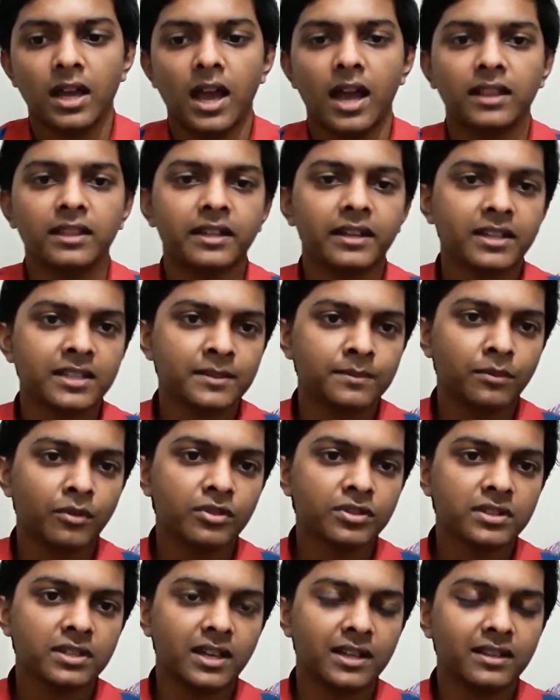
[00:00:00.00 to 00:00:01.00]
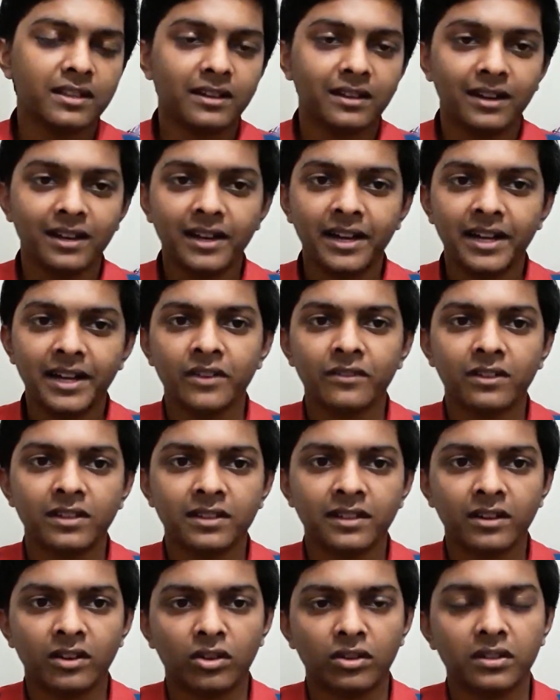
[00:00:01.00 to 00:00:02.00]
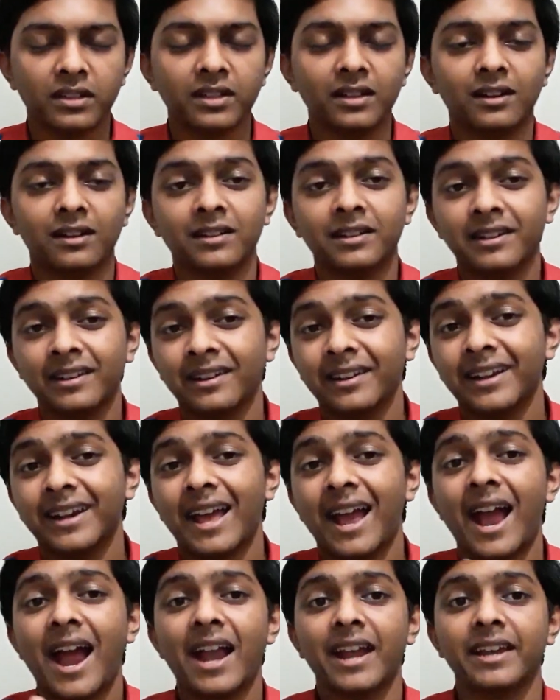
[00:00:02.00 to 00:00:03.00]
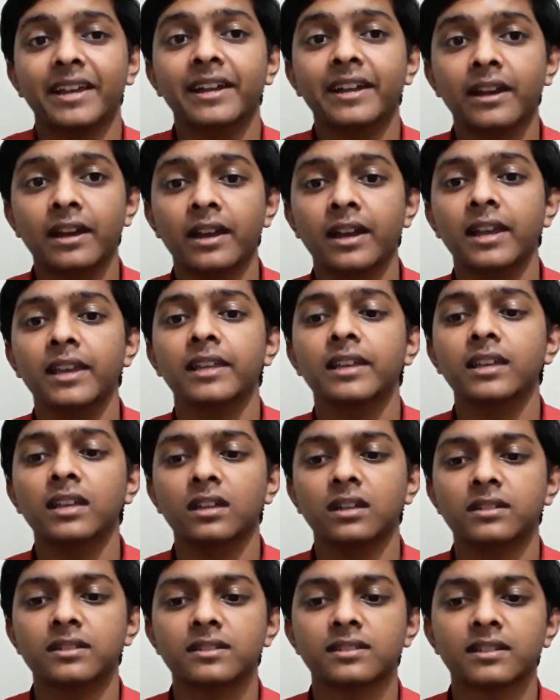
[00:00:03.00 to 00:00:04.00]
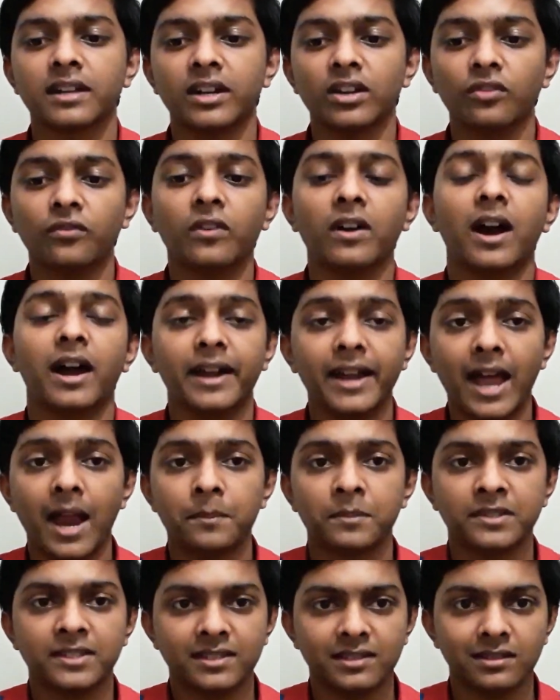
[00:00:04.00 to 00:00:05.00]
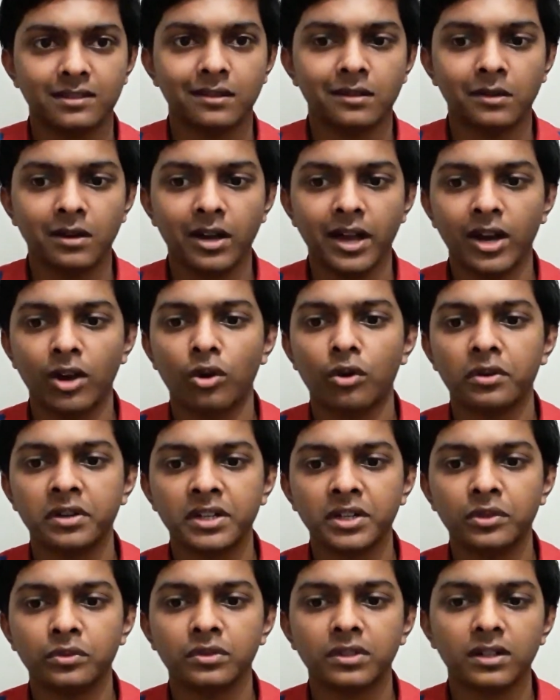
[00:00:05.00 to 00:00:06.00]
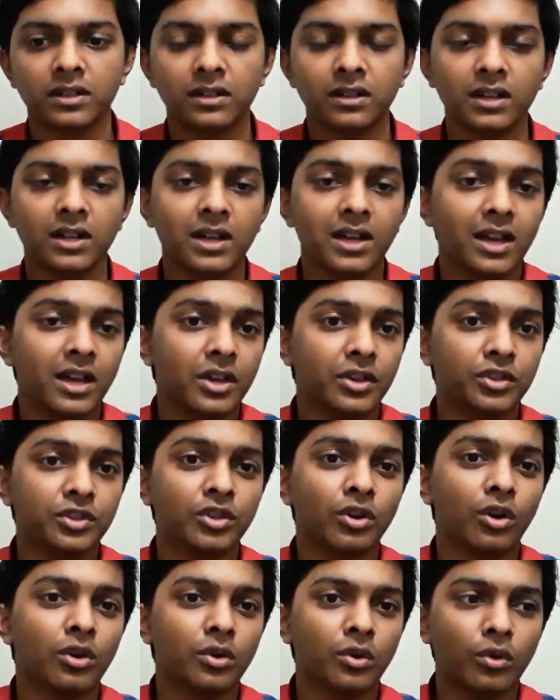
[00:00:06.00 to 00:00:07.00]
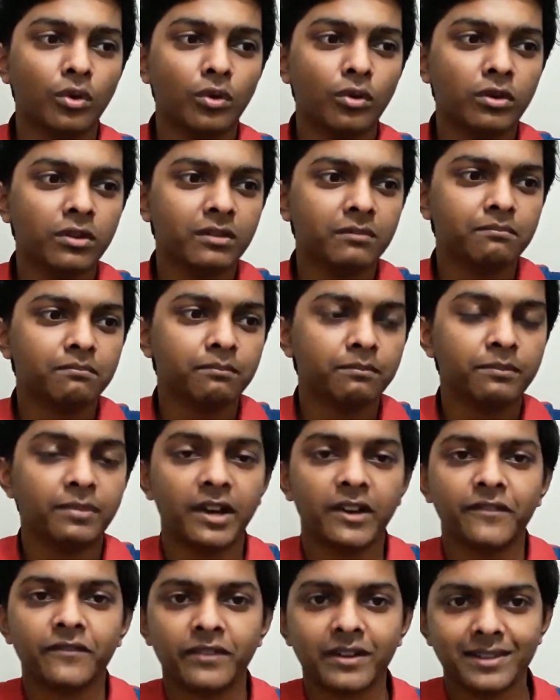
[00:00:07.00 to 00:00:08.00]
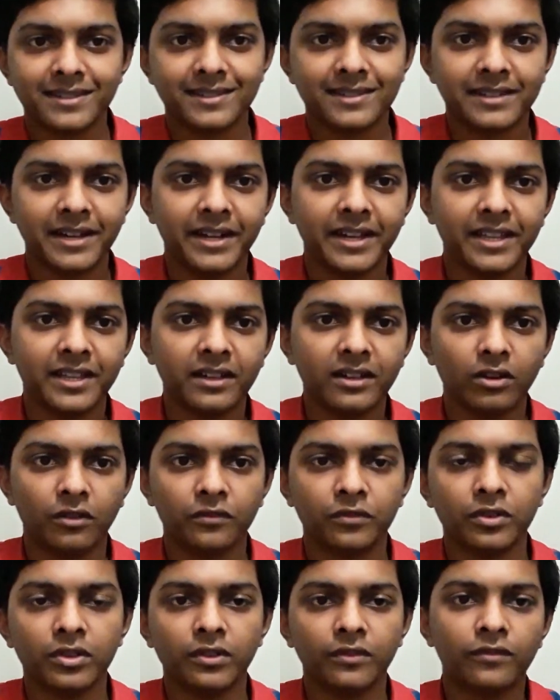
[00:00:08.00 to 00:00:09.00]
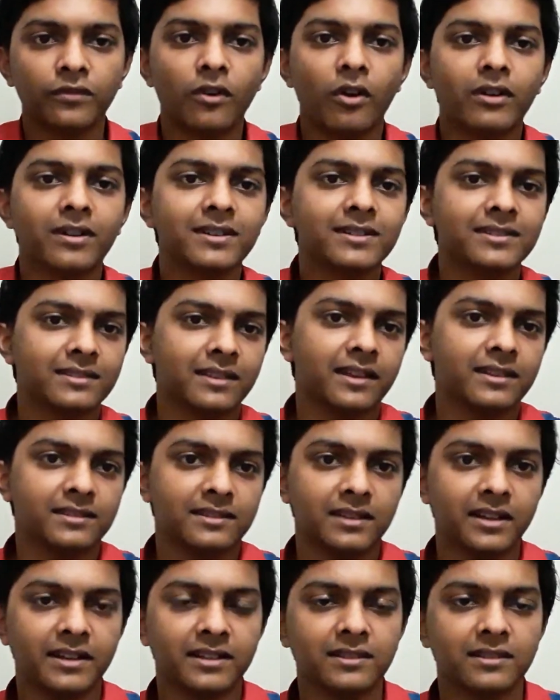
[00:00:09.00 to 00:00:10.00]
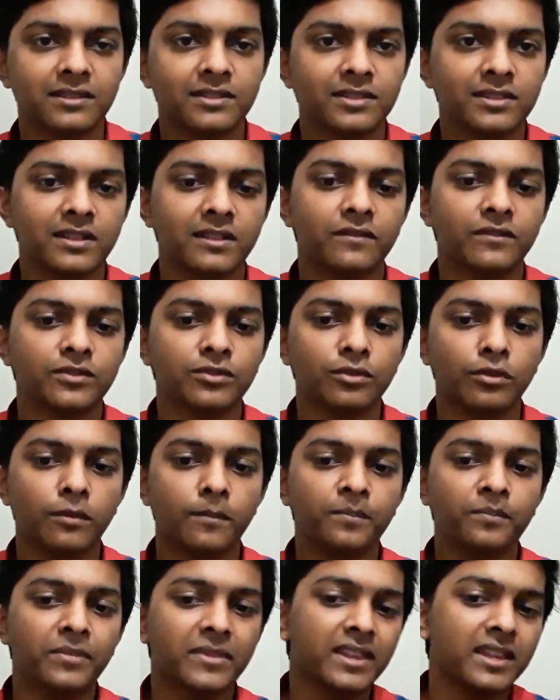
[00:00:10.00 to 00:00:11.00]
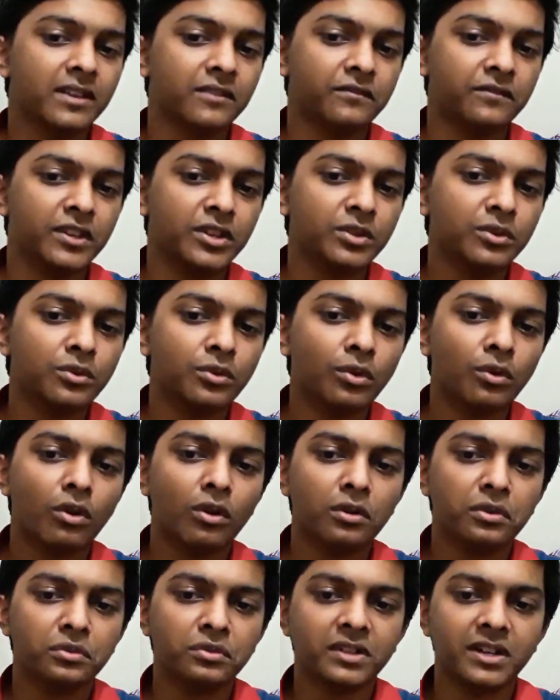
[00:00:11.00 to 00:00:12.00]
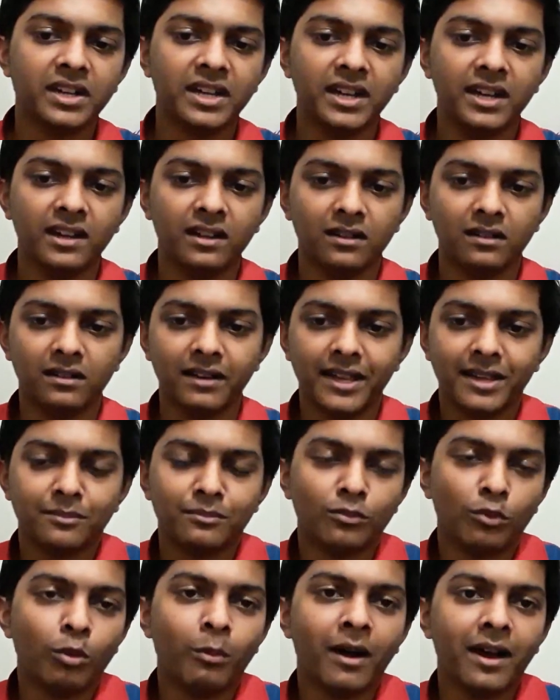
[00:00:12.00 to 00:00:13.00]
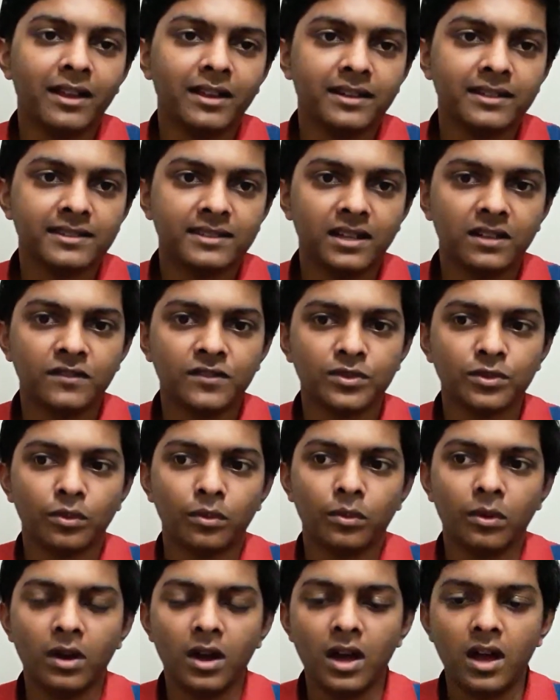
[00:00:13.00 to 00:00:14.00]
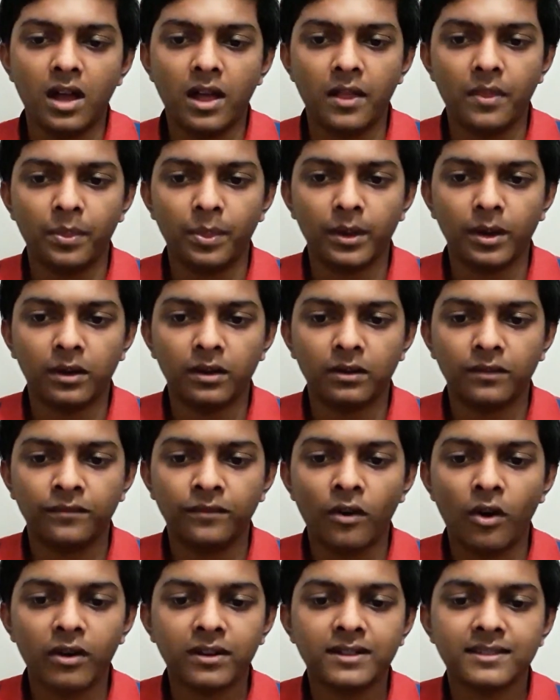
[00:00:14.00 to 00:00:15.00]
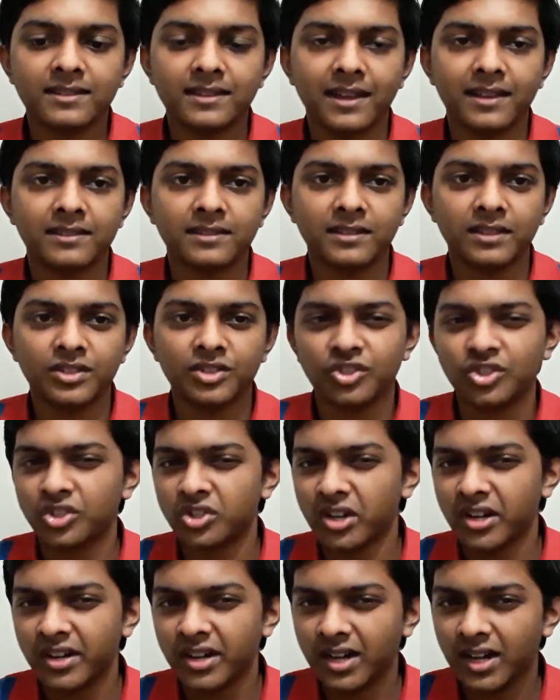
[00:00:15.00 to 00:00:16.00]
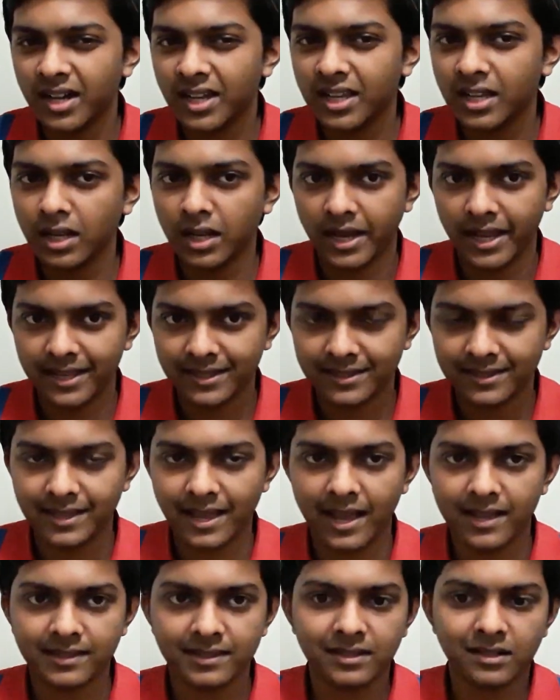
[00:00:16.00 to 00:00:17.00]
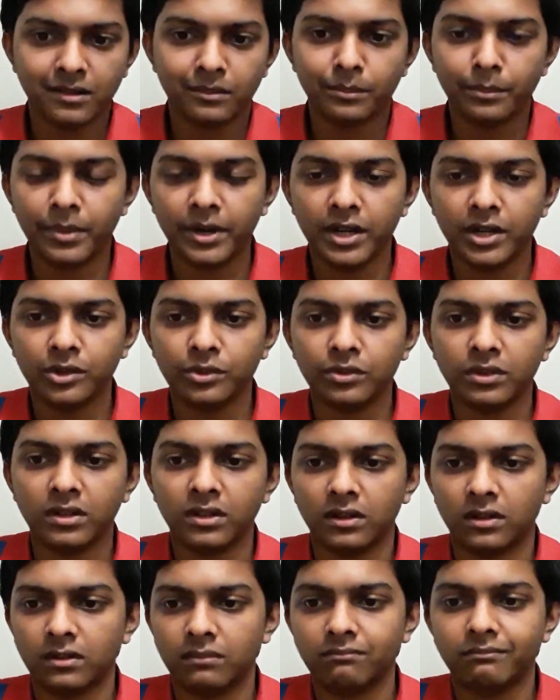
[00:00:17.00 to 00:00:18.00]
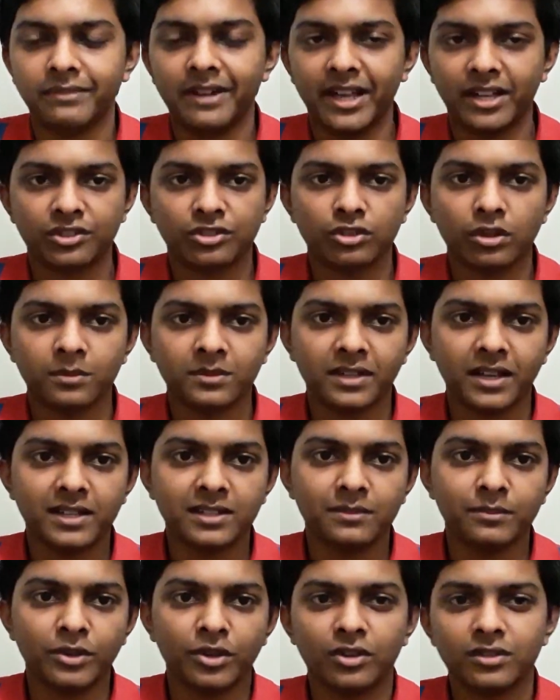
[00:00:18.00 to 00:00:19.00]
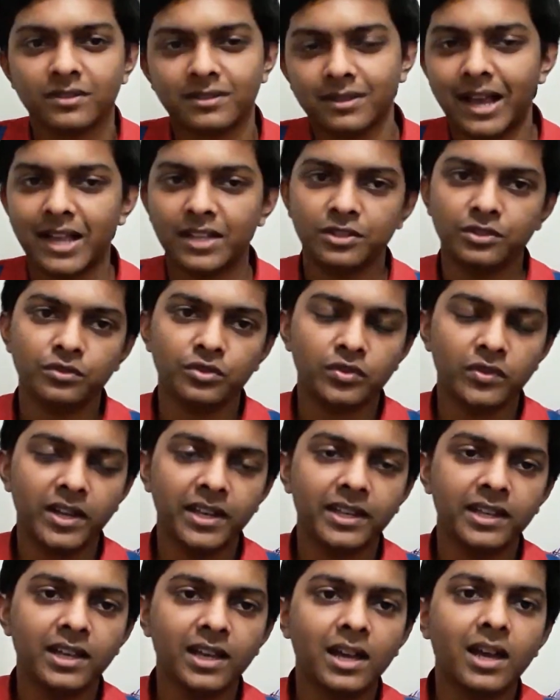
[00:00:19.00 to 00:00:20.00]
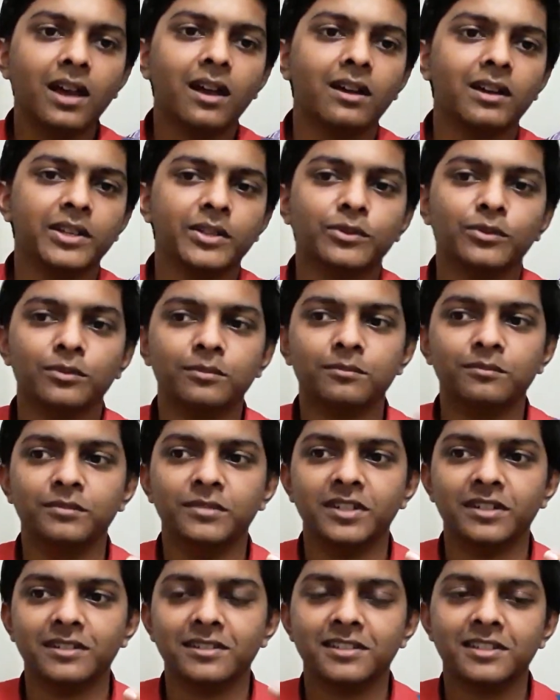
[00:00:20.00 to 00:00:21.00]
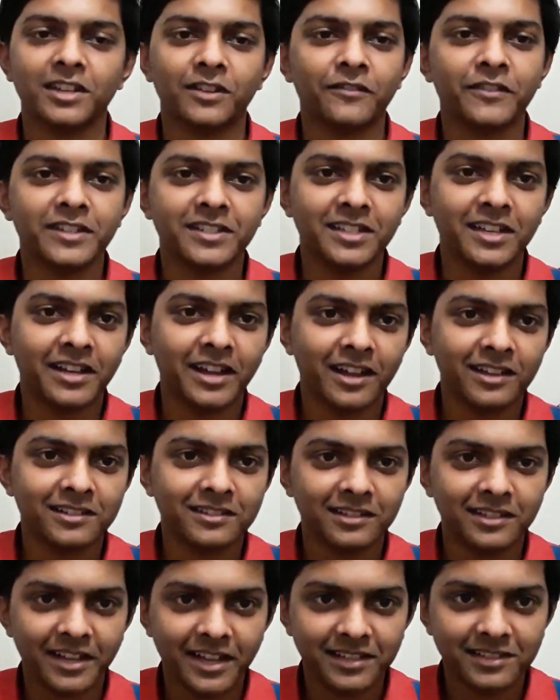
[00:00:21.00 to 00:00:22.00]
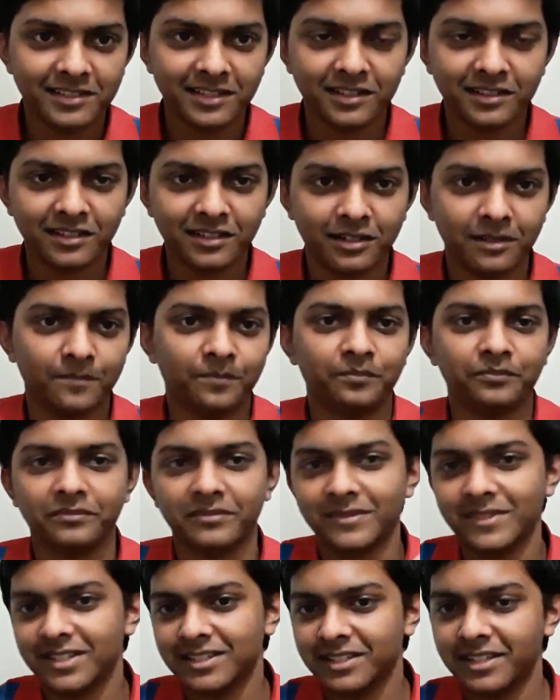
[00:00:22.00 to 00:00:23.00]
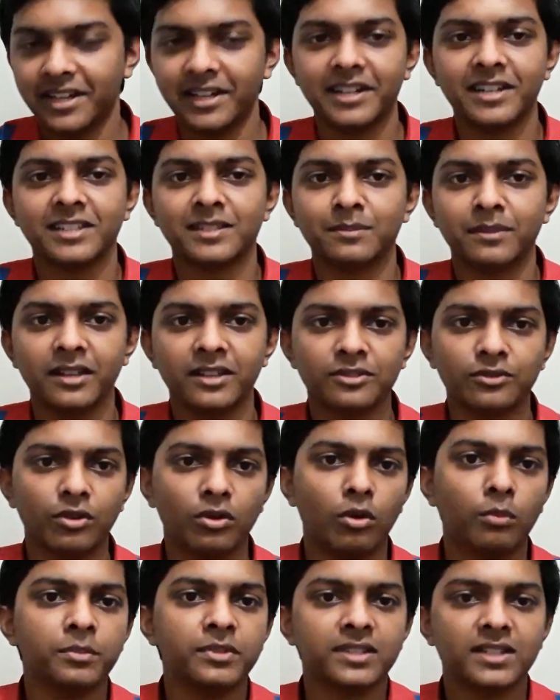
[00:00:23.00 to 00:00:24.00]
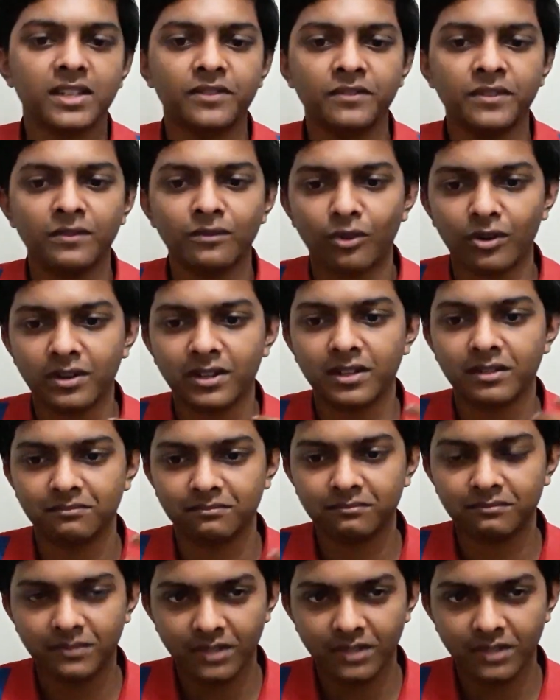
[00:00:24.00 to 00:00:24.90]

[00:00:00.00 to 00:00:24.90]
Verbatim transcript: and the response and the relative on the alternate hand it really just kind of adapts according to the your own preference setting of the font size setting itself so when you go on to the uh, like mobile itself so the font size is generally less as compared to the desktop size because as usually you know the surface area is less and the screen display so obviously we want